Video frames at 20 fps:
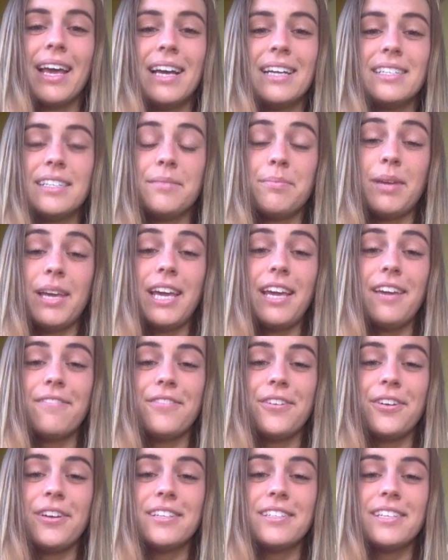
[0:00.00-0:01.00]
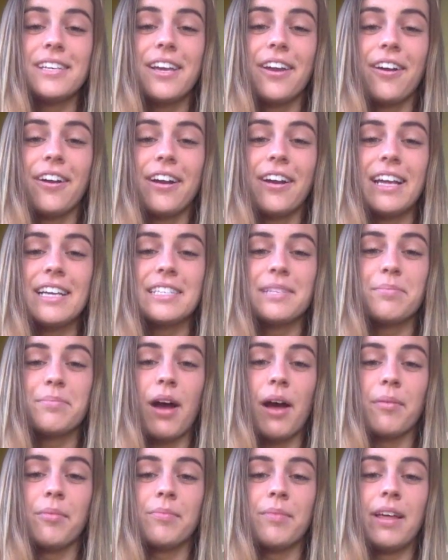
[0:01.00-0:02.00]
To me, food insecurity is a
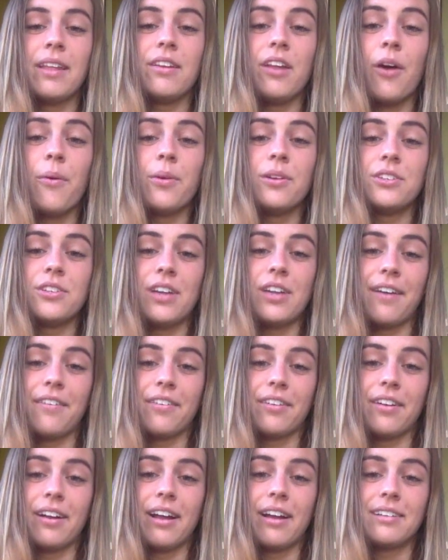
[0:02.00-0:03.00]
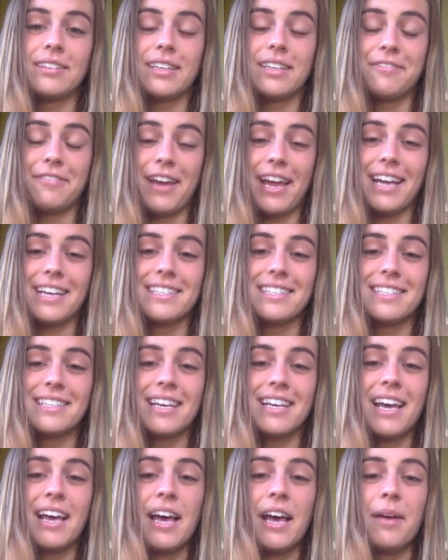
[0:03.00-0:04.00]
problem that no one should have to face.
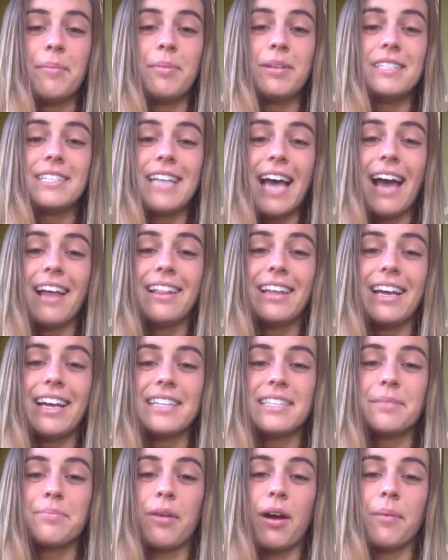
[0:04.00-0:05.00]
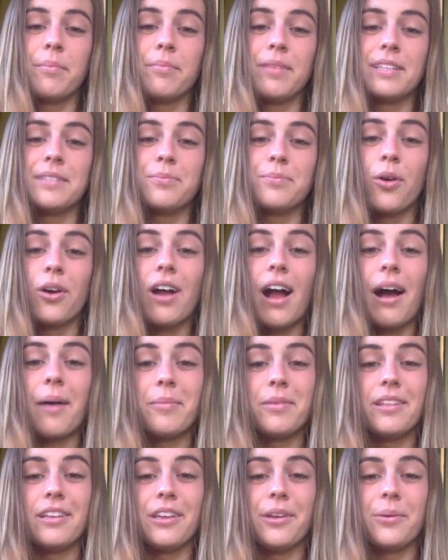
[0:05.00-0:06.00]
But sadly, it's a problem that's more common
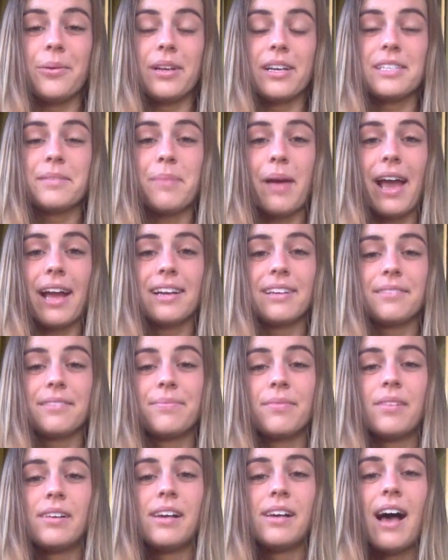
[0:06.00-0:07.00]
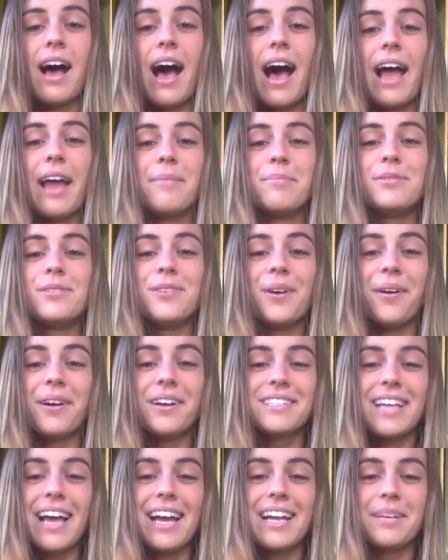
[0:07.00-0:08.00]
than you would expect. I am so
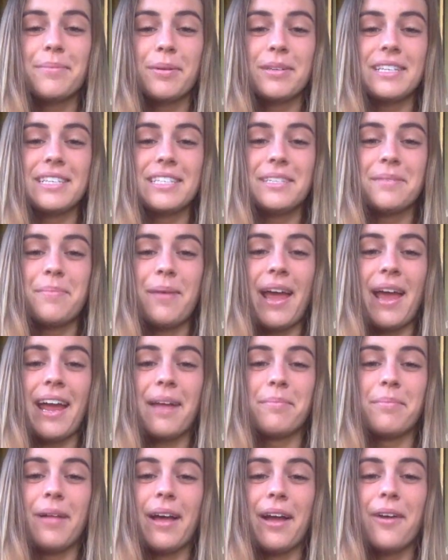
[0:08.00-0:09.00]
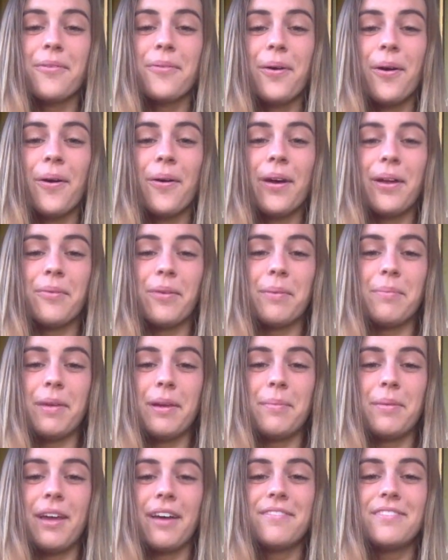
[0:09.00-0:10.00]
excited to participate and play a role in what
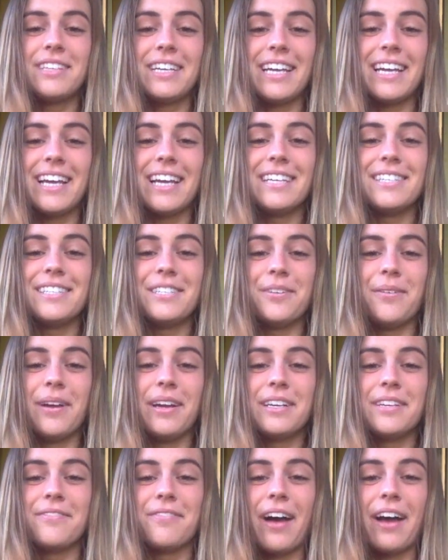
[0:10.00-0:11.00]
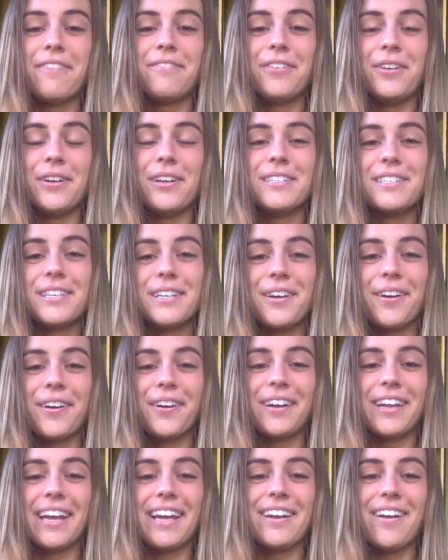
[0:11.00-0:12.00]
BBFD is doing to fight food insecurity
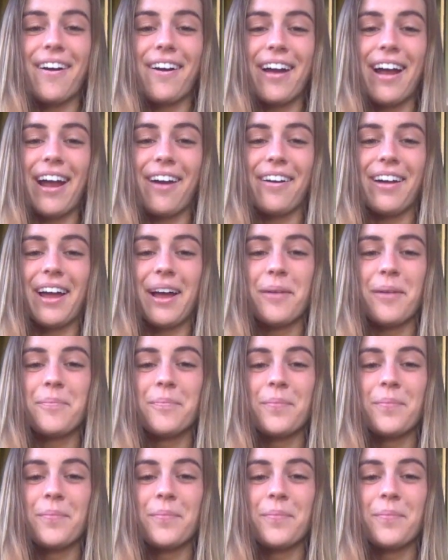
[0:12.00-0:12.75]
in our area.